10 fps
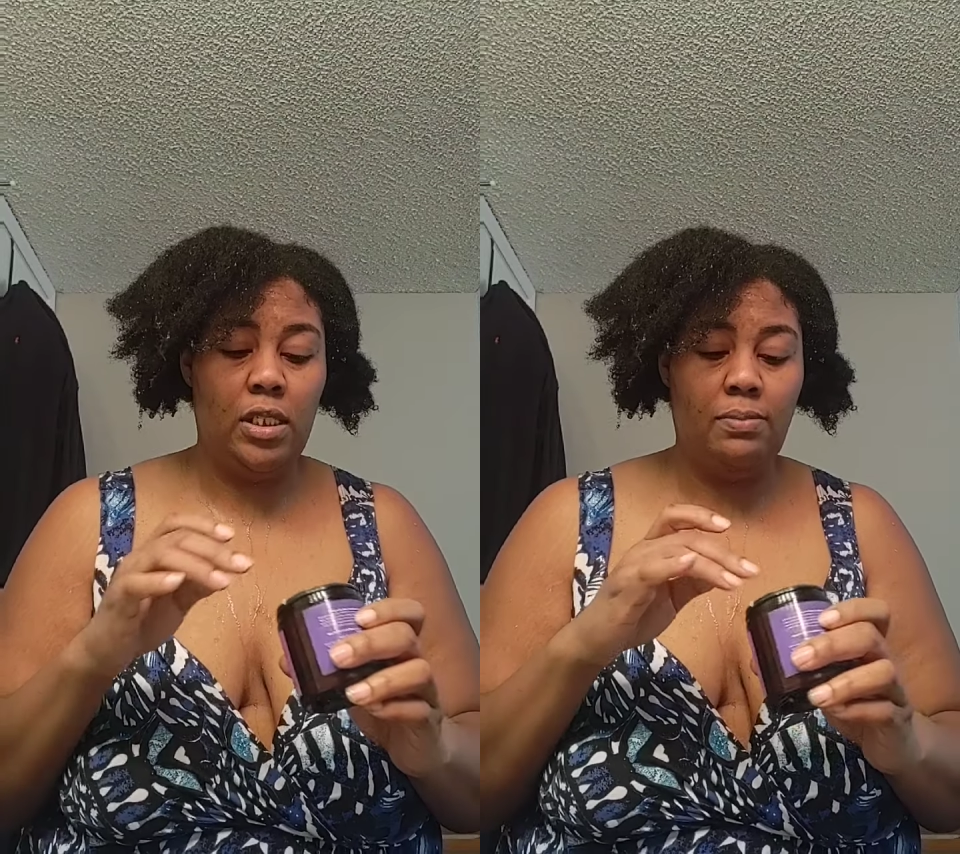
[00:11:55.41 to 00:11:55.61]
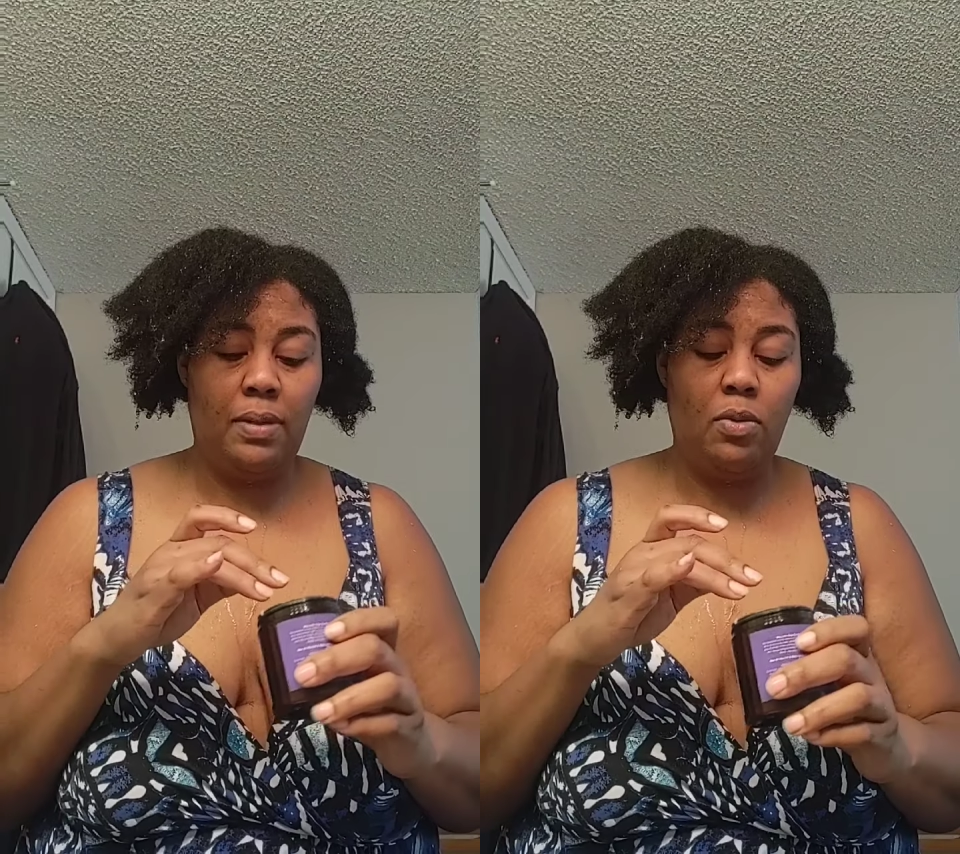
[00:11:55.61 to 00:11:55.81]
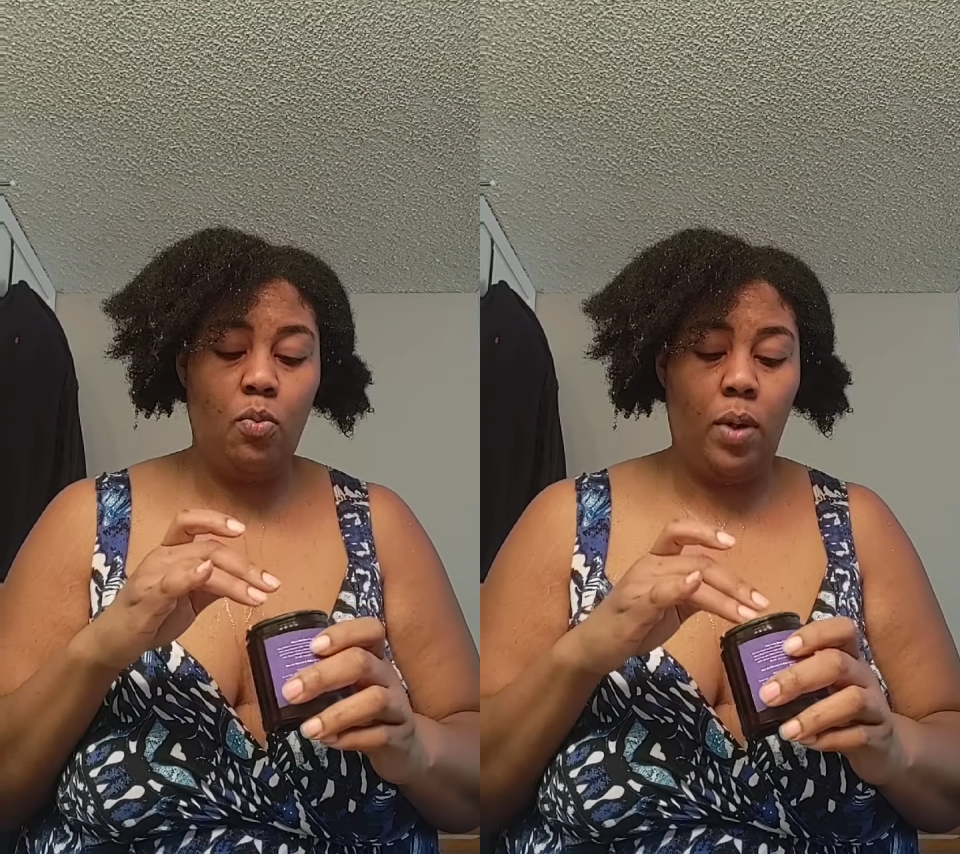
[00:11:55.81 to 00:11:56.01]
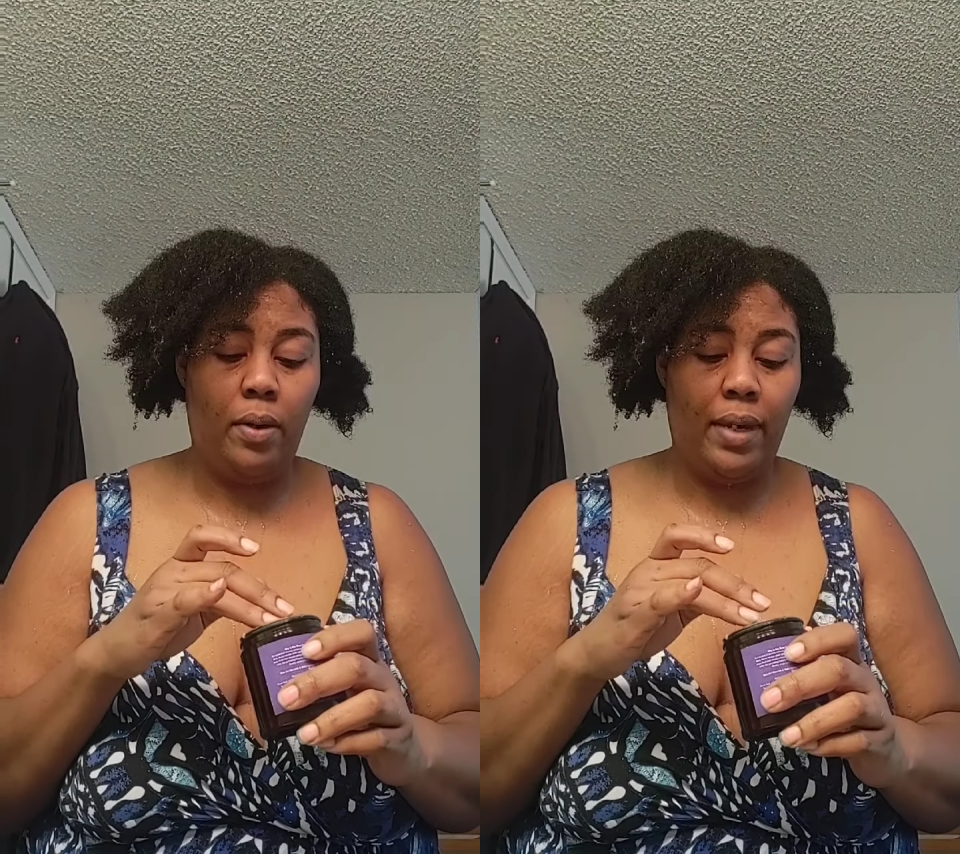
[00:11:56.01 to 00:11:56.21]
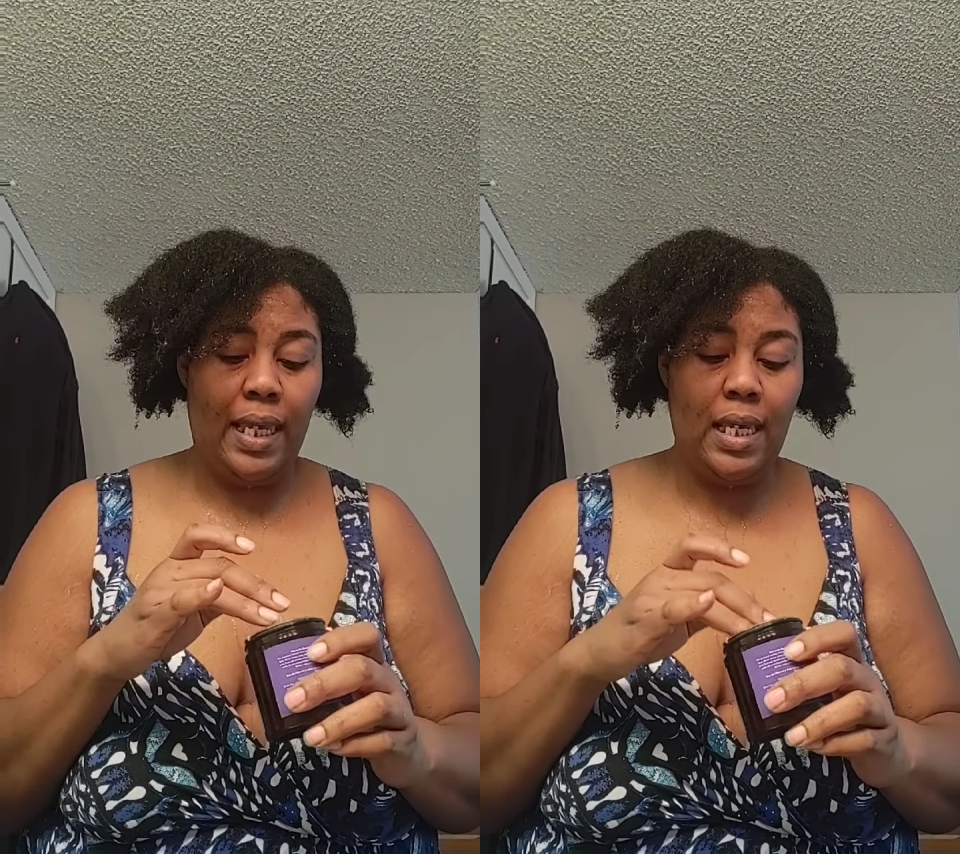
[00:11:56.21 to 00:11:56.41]
just be
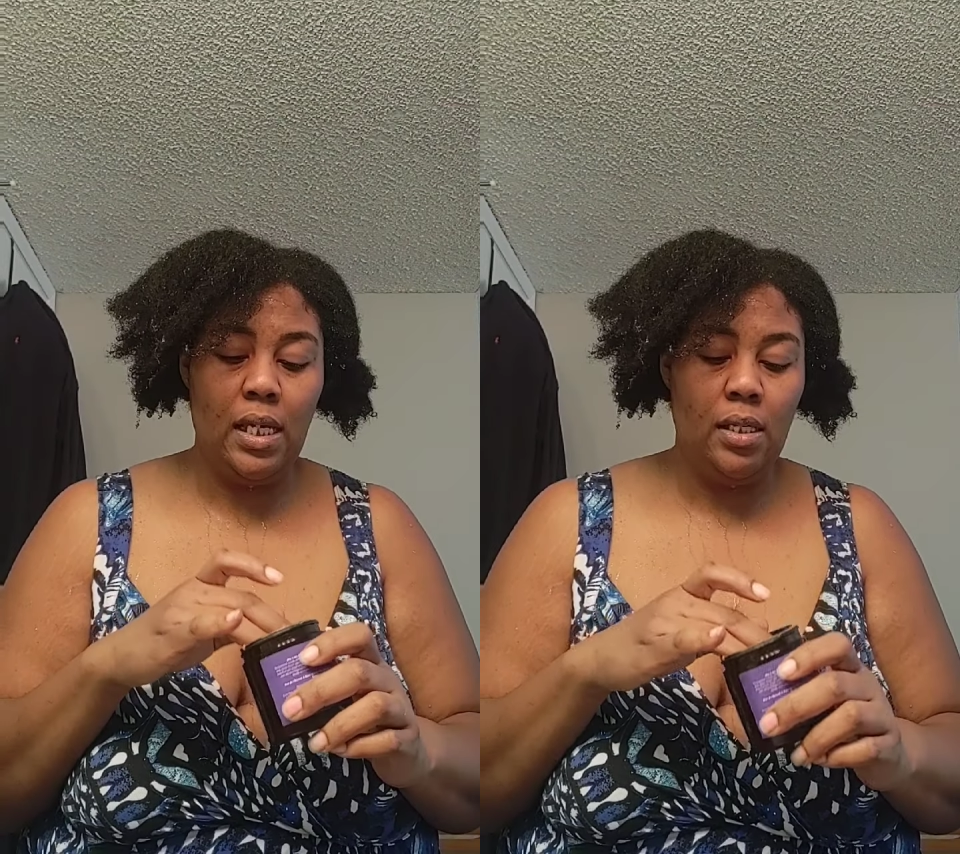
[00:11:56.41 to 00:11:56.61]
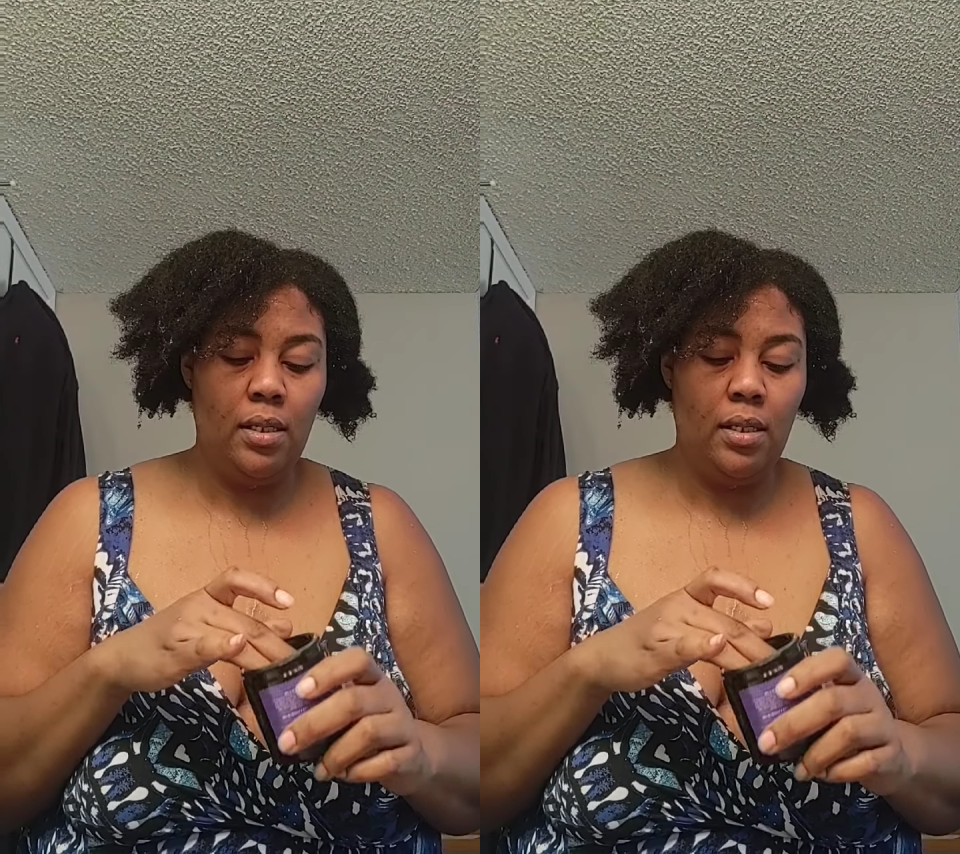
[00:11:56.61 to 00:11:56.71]
wary.